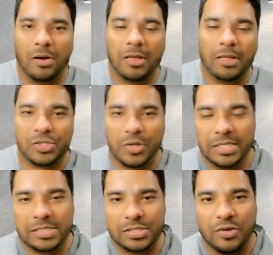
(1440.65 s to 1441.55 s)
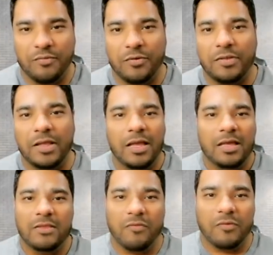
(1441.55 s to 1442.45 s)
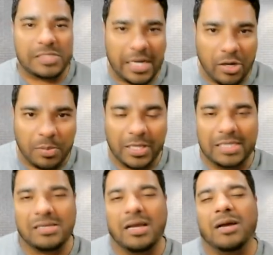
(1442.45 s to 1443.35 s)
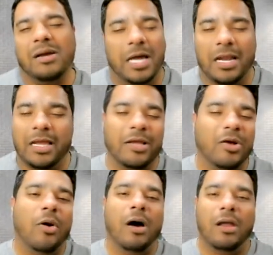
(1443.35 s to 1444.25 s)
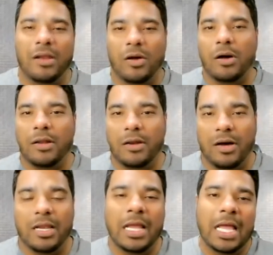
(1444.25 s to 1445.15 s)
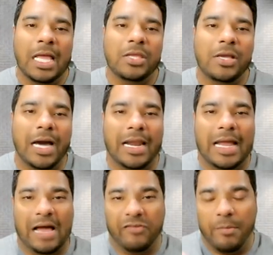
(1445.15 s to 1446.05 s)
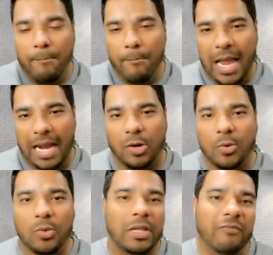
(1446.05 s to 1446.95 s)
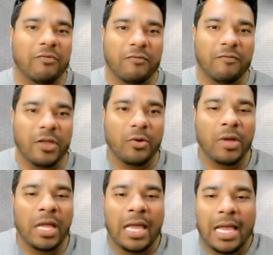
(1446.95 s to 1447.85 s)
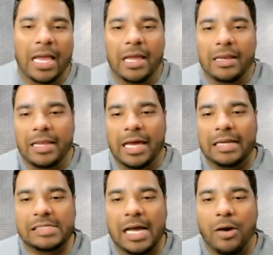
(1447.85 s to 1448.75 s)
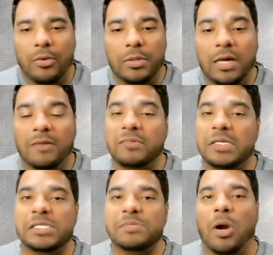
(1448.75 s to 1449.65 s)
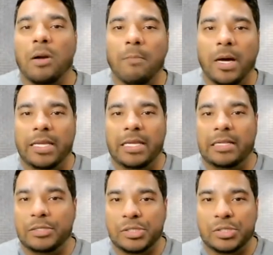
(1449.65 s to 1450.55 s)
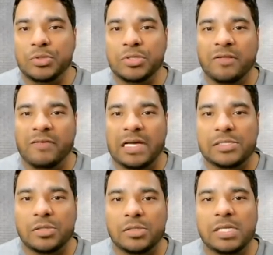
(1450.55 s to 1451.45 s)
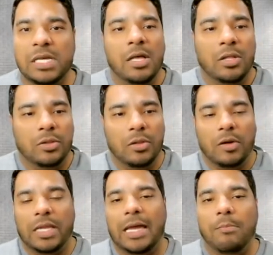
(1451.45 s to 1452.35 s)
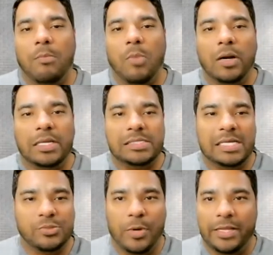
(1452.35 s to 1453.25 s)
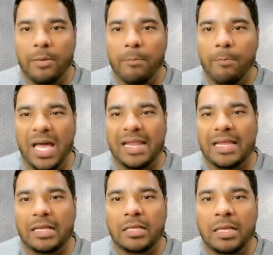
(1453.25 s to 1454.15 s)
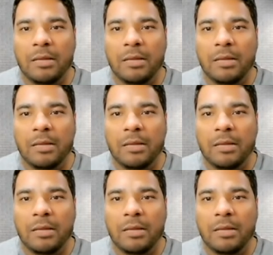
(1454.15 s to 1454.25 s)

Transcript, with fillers: and trains and so forth, the first airplanes, come on, I could go on and on and on. You got to have a macro level view. And that is how a lot of these smart money institutional investors look at markets. That's why they're betting